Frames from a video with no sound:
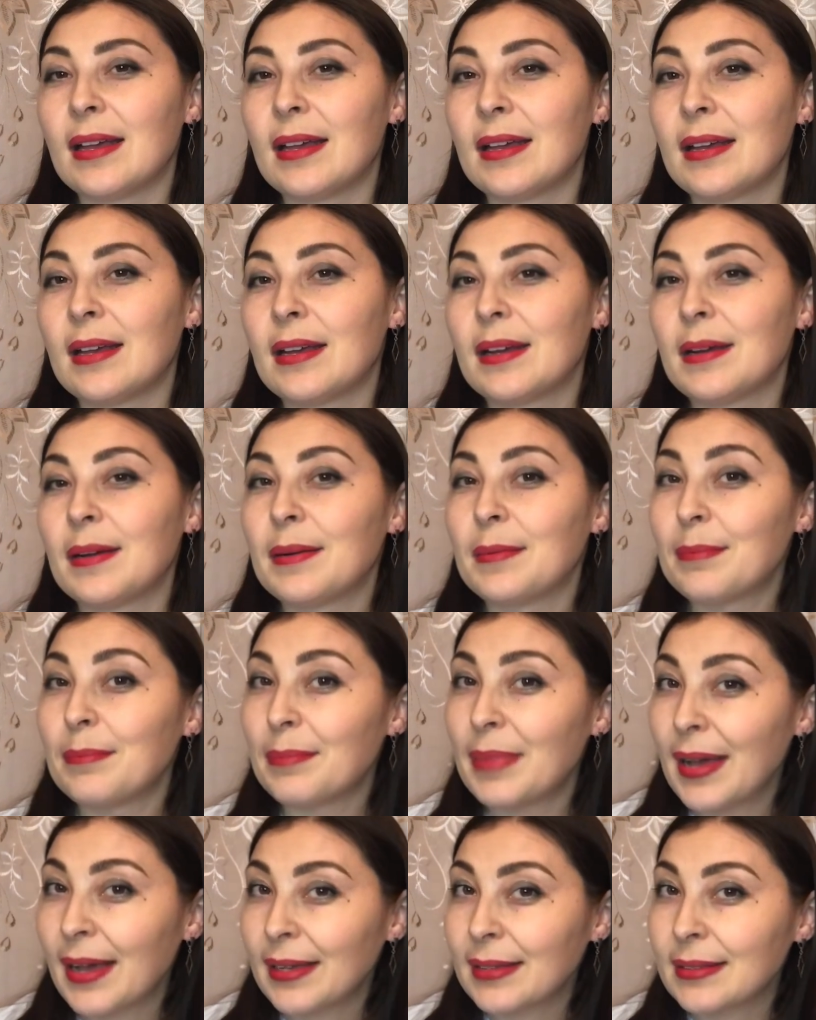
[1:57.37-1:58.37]
Uh,
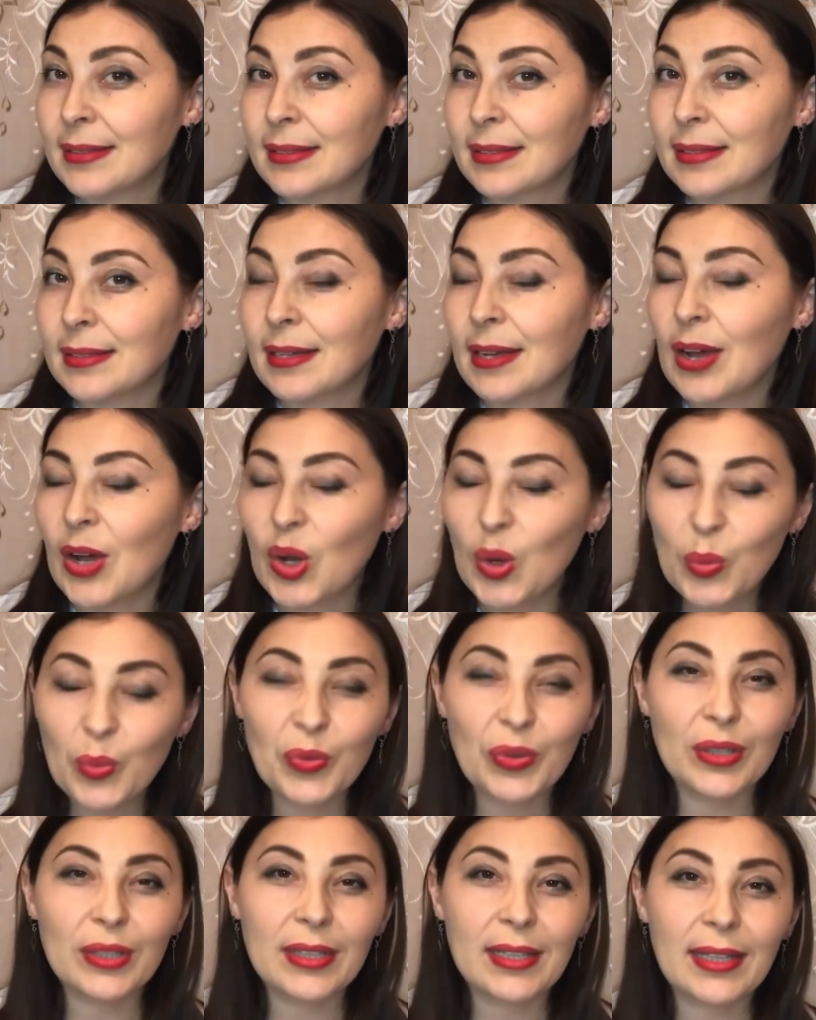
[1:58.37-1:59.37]
but
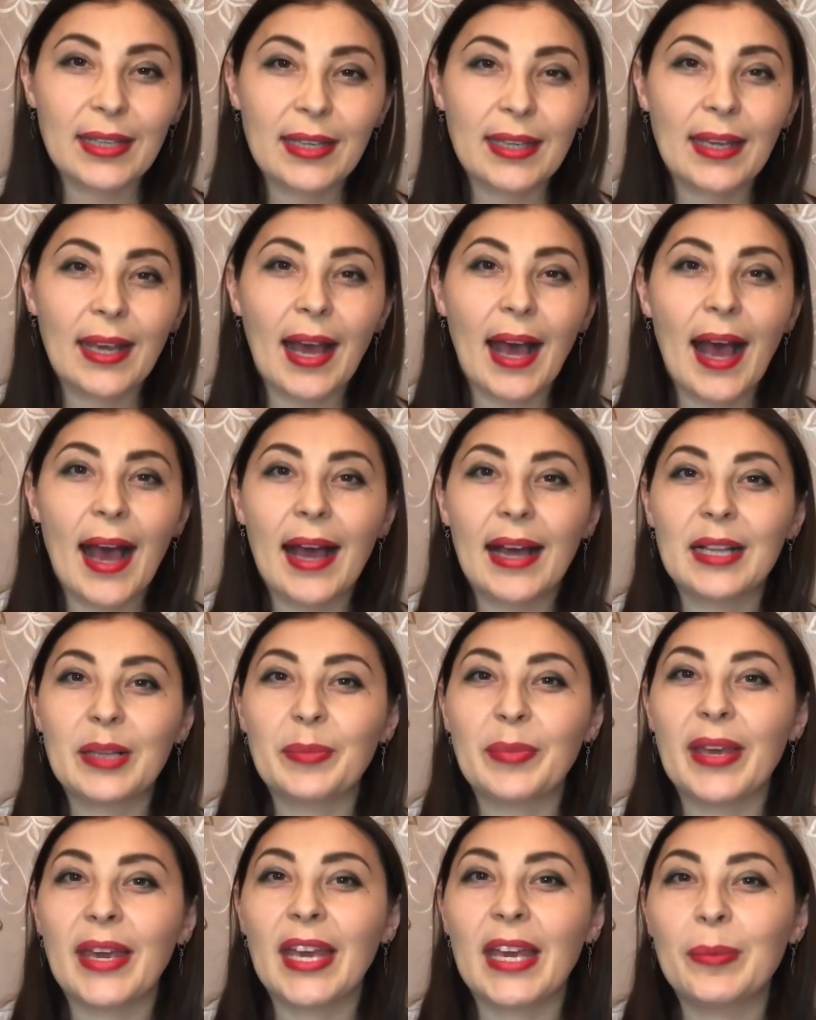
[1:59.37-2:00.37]
hopefully,
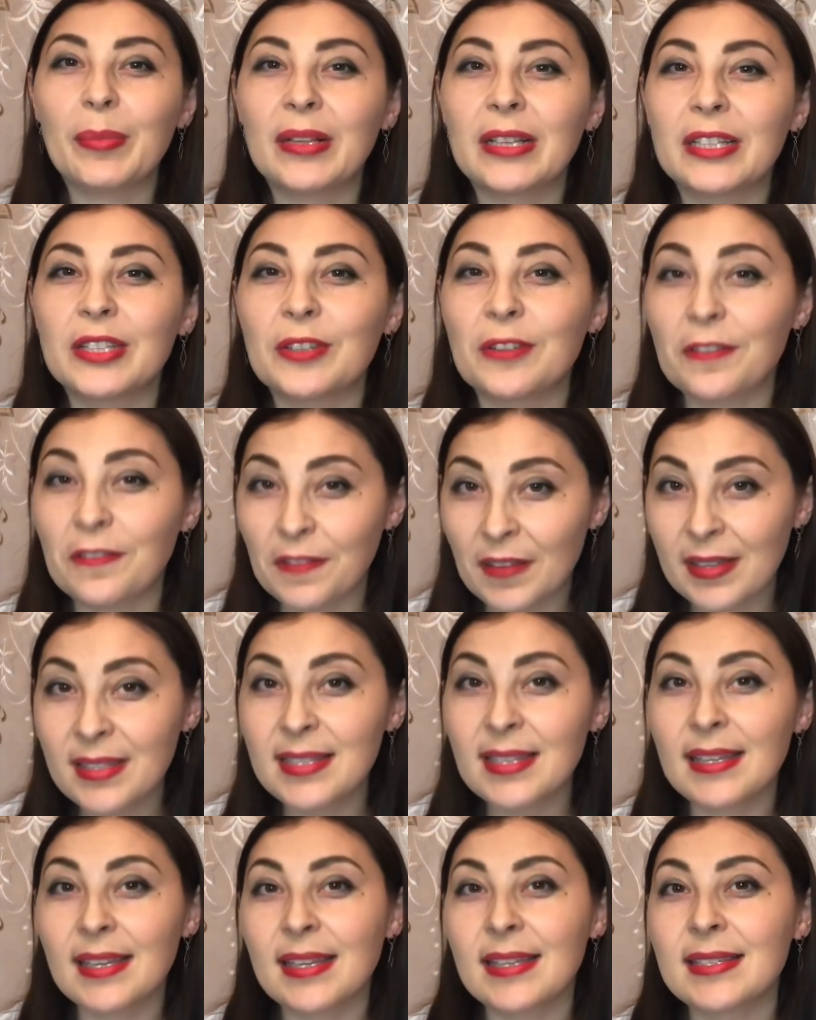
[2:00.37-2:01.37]
I'll be able to
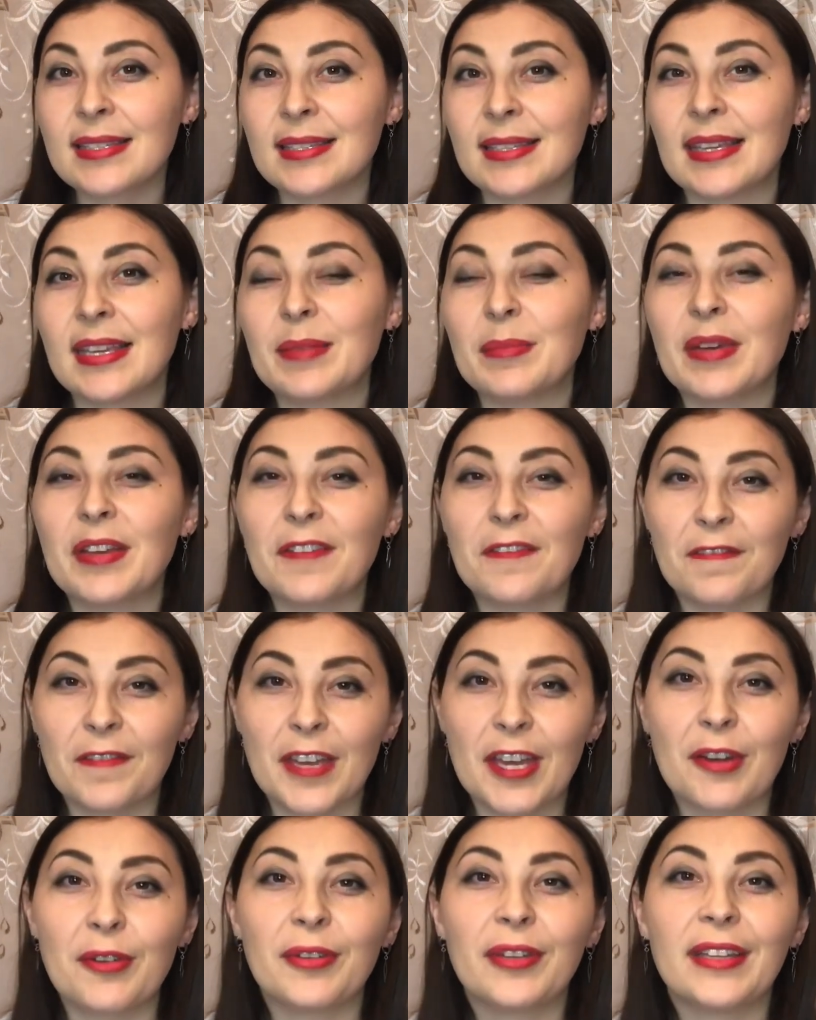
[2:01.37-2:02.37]
fix this in my
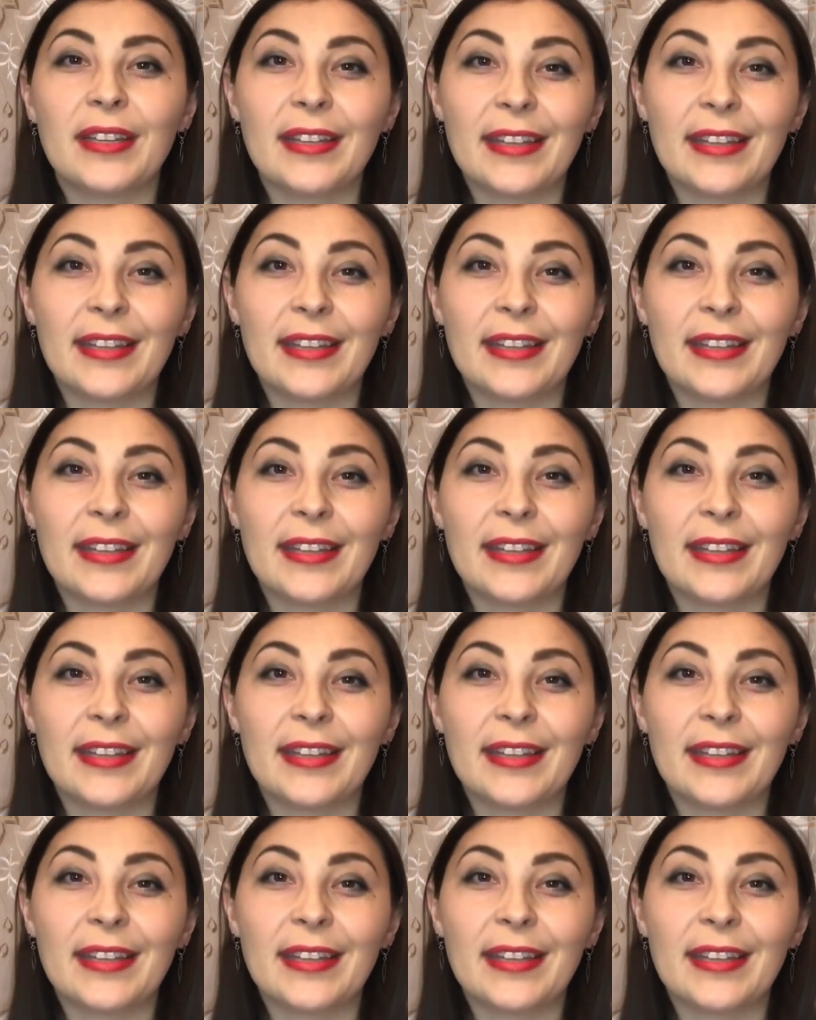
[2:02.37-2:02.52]
very